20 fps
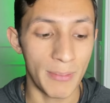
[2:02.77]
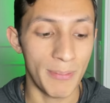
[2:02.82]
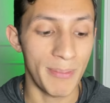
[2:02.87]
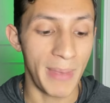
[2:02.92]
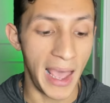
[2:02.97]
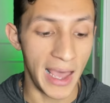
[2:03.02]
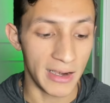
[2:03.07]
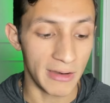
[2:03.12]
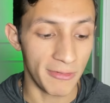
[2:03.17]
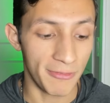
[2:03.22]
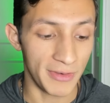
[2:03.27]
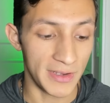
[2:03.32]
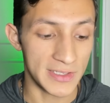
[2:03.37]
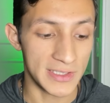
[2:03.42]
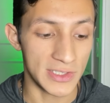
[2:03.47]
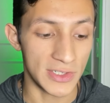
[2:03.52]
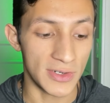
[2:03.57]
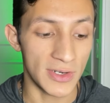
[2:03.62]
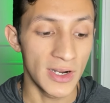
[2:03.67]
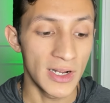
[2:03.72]

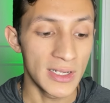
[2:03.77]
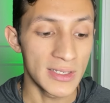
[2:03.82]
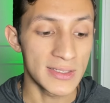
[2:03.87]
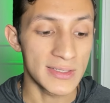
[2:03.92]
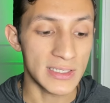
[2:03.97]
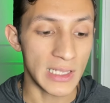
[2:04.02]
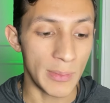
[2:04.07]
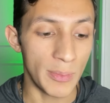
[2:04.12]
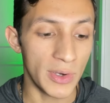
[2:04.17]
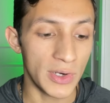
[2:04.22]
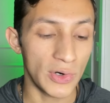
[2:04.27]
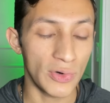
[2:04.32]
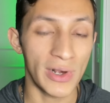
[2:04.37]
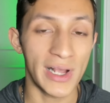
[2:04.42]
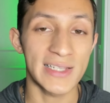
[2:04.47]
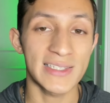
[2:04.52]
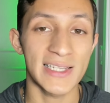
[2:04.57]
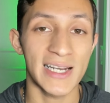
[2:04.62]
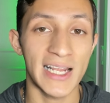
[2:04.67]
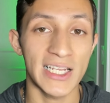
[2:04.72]
manifester, someone who
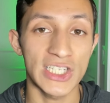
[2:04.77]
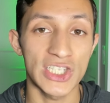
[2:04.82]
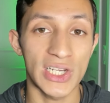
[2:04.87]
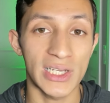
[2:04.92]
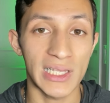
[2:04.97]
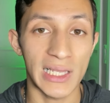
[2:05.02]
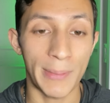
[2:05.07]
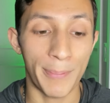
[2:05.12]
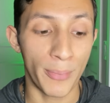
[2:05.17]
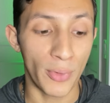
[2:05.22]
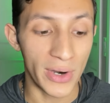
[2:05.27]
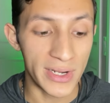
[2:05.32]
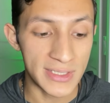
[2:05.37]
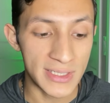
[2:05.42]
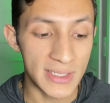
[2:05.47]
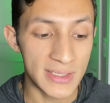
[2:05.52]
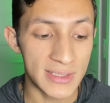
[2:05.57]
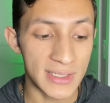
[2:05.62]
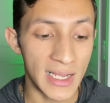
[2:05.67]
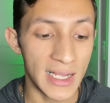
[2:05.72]
has an angelic
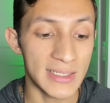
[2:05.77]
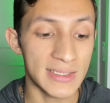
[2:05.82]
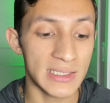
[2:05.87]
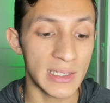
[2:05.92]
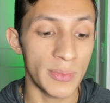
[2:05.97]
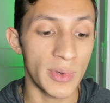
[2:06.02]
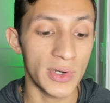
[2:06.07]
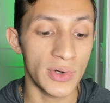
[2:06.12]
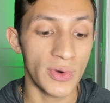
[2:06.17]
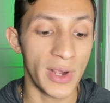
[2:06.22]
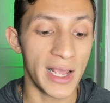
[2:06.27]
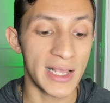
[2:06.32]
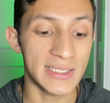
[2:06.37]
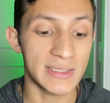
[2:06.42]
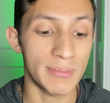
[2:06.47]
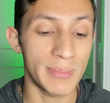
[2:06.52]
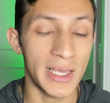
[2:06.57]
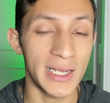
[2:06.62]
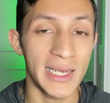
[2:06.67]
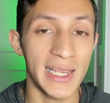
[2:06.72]
presence and someone who has
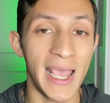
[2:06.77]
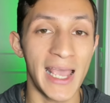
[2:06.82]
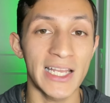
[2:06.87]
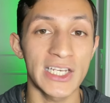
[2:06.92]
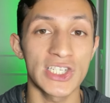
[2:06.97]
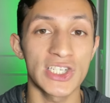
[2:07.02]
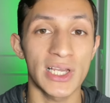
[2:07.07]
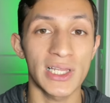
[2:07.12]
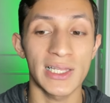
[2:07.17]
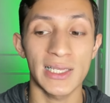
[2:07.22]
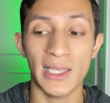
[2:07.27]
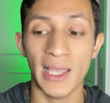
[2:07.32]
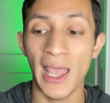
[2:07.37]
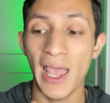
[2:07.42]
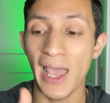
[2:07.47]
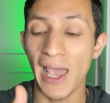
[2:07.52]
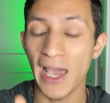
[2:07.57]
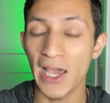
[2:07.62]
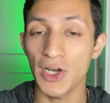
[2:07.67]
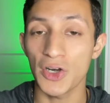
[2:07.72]
many angelic
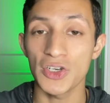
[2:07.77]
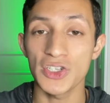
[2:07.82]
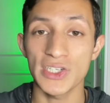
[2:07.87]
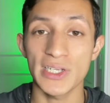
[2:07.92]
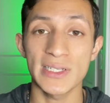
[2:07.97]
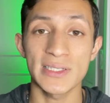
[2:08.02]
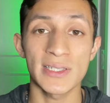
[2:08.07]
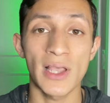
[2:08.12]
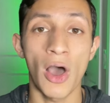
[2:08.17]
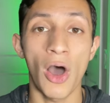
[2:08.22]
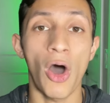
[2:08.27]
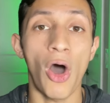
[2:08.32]
energies